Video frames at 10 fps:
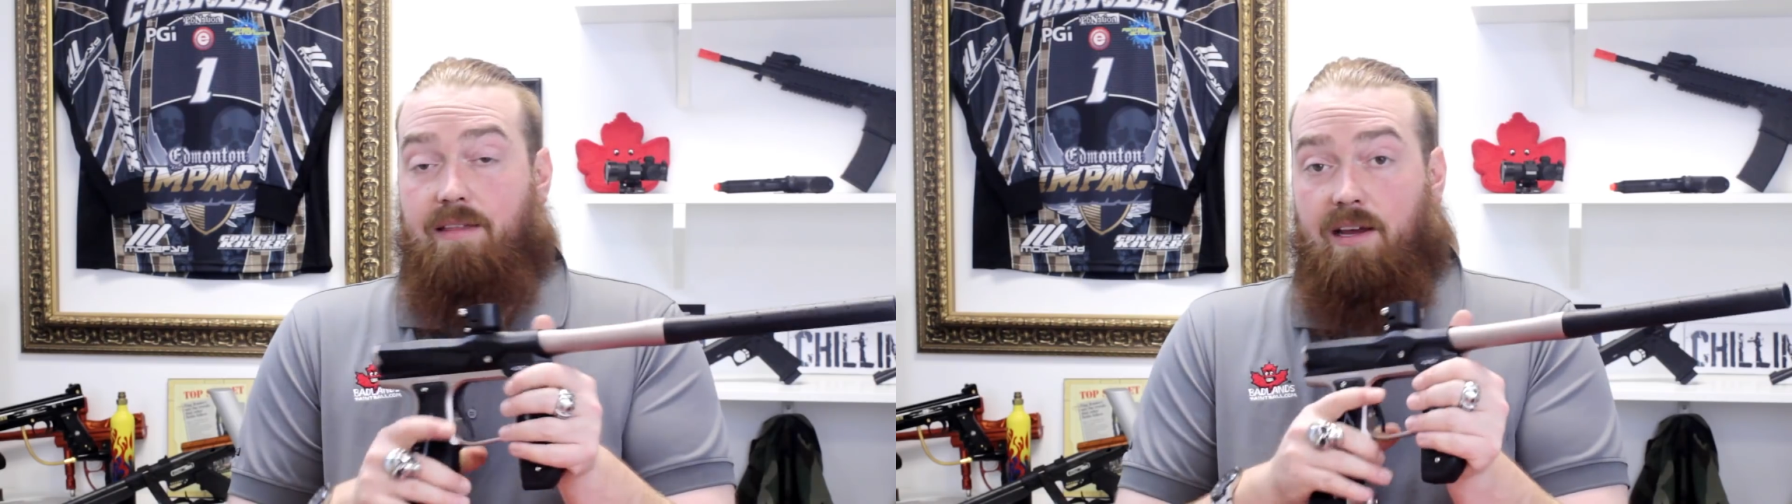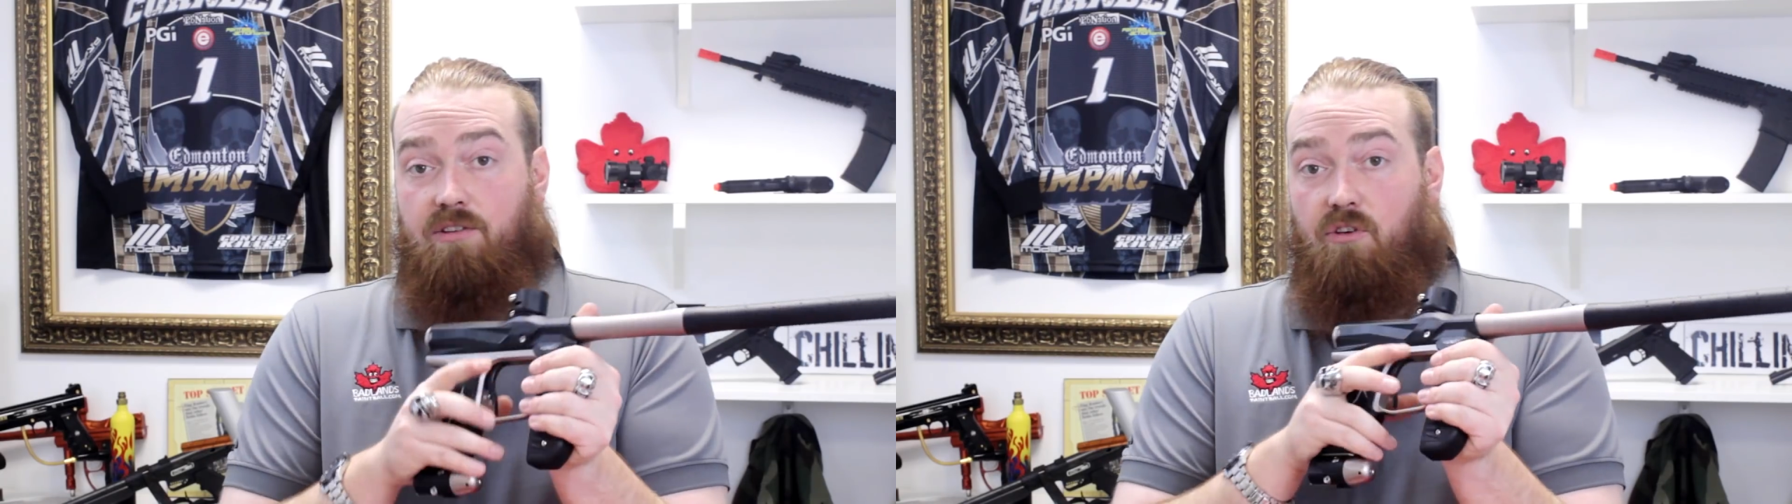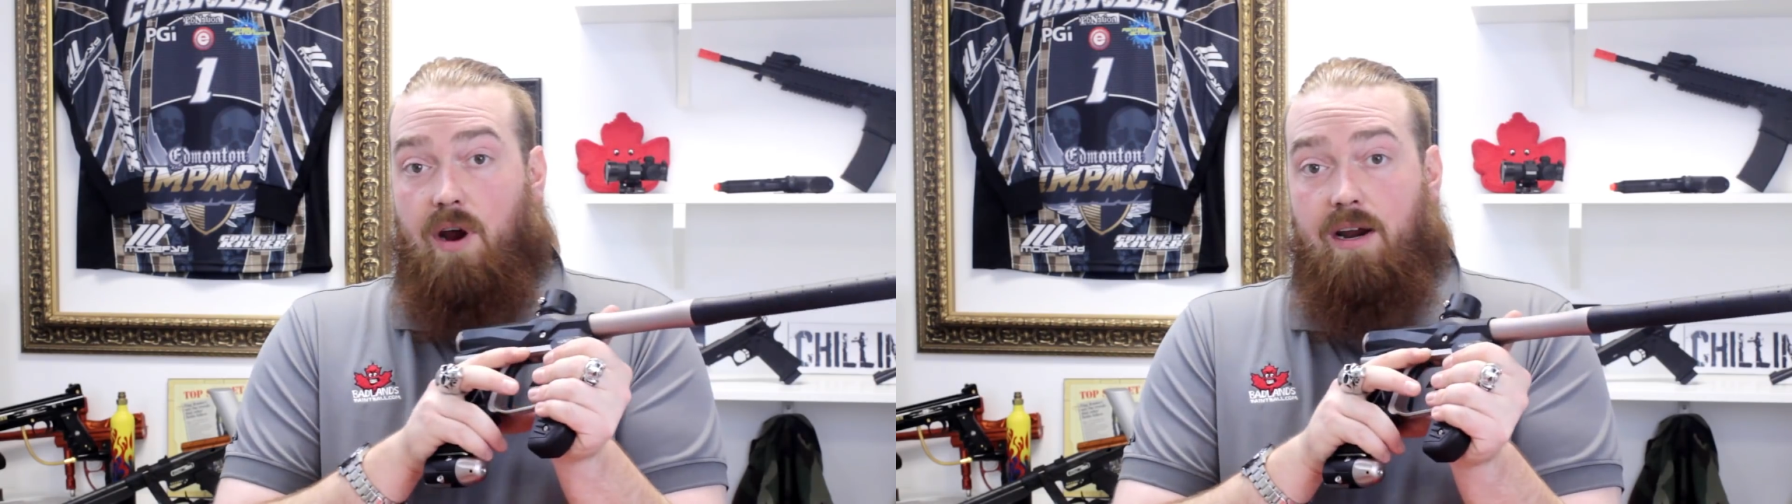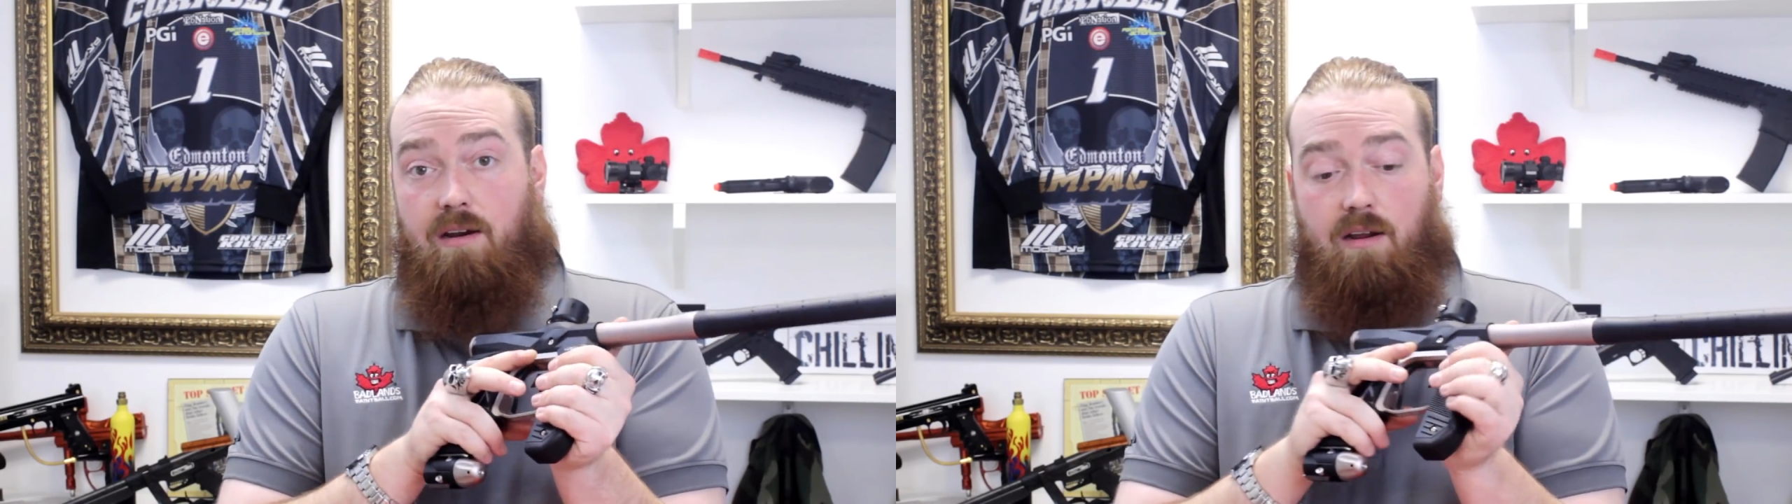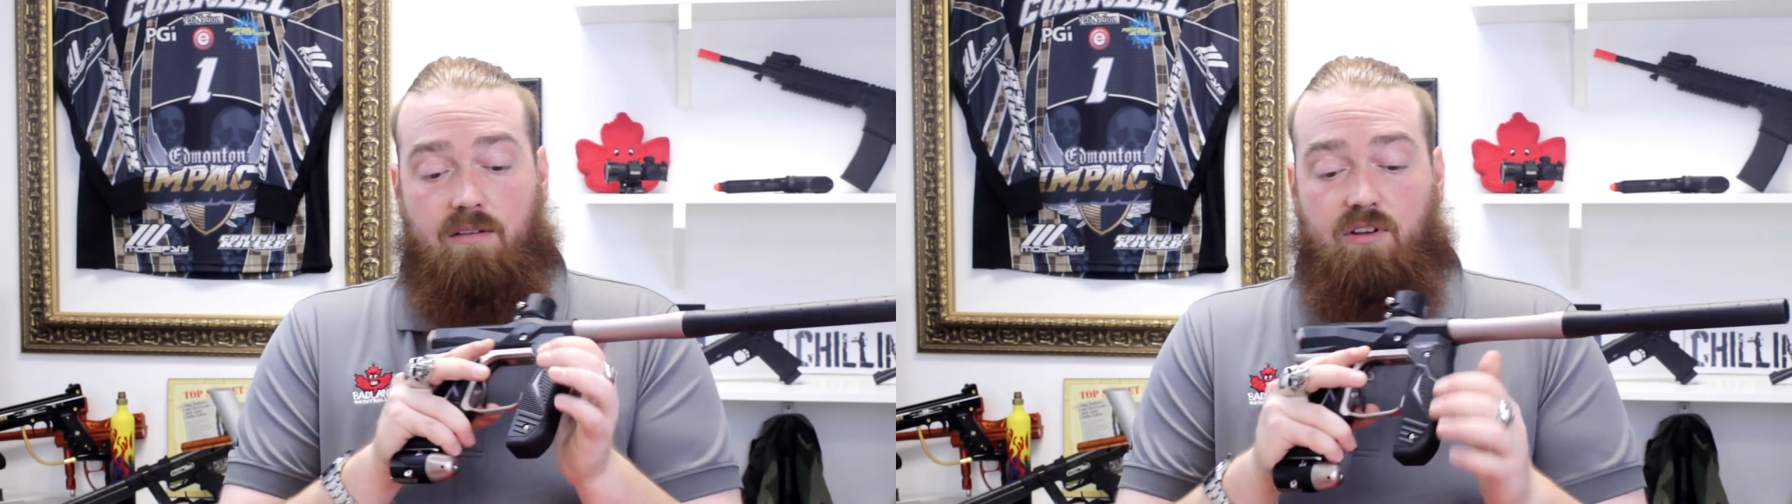think it's great.
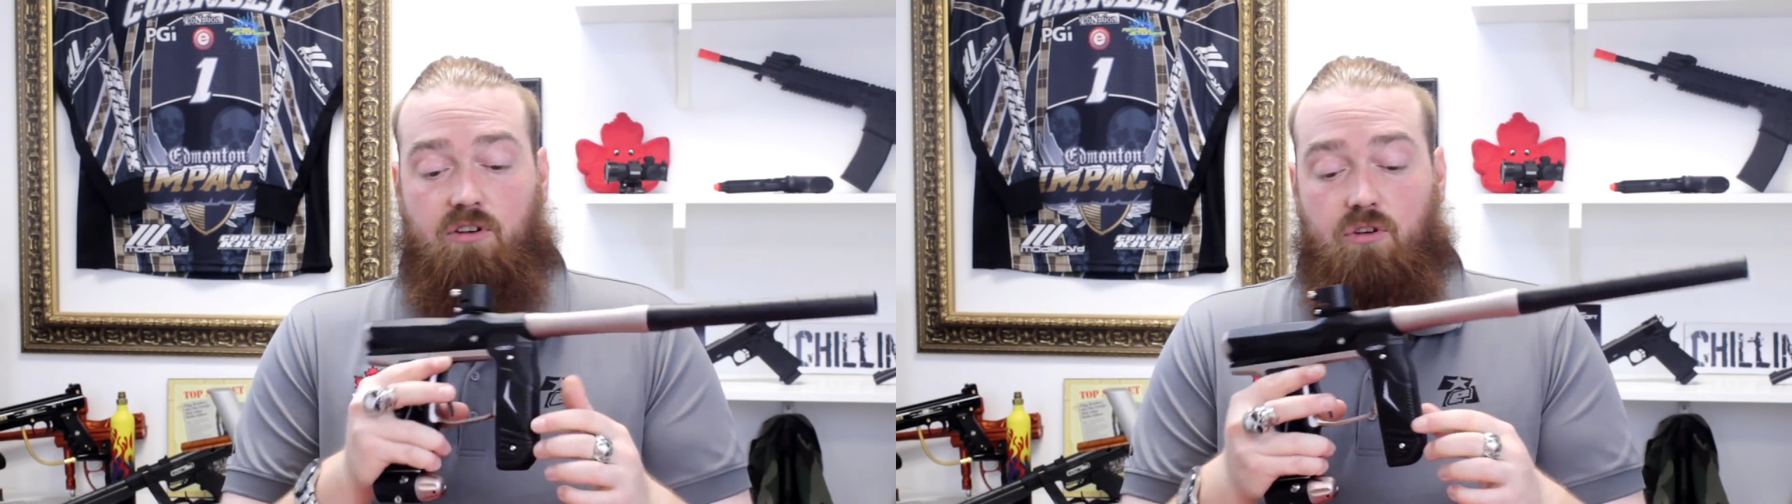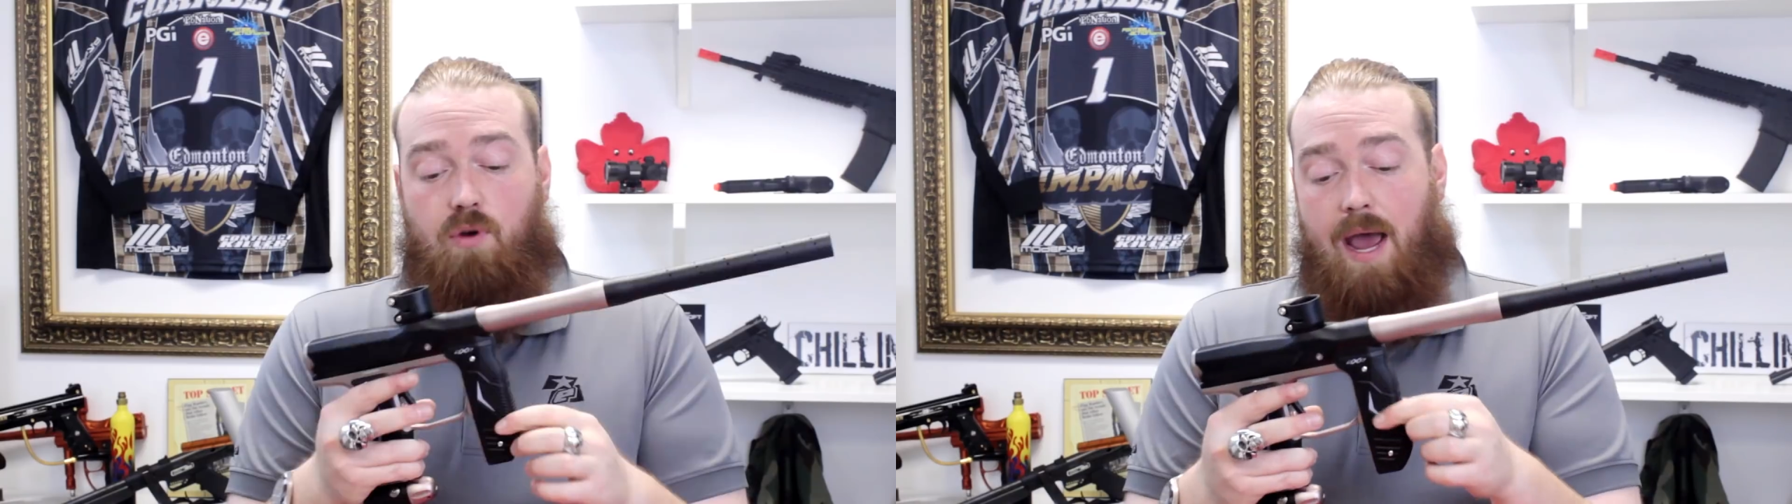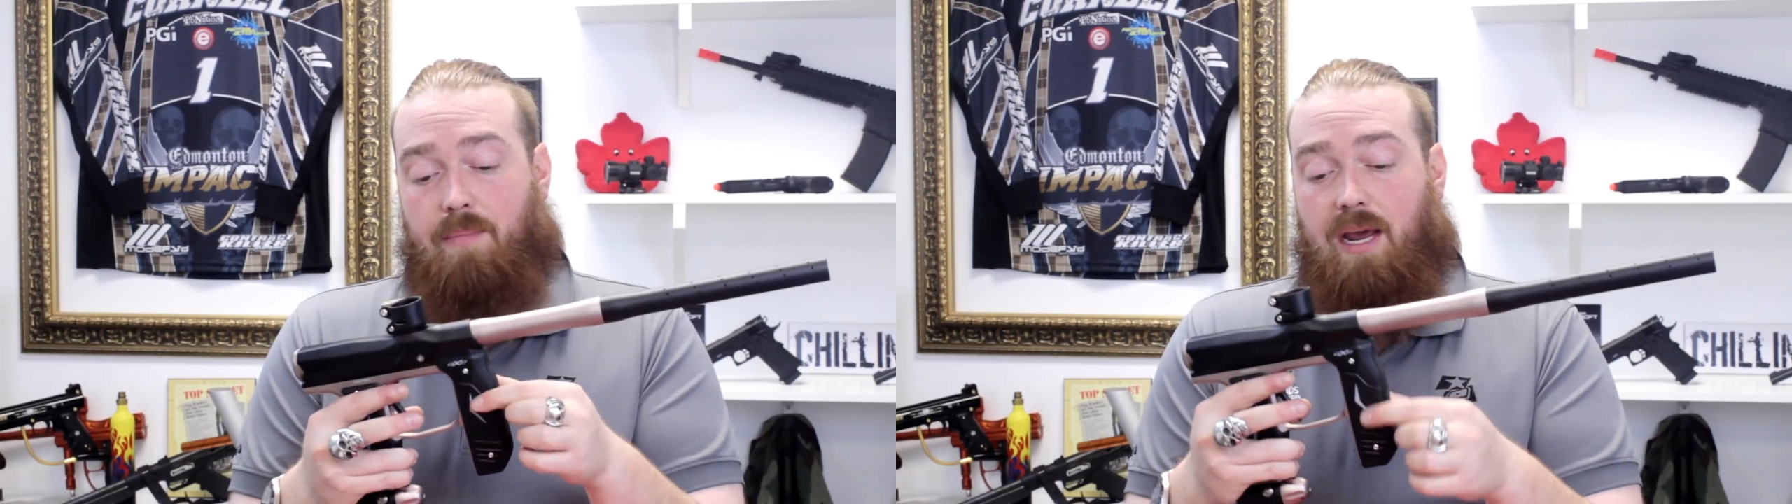If you do happen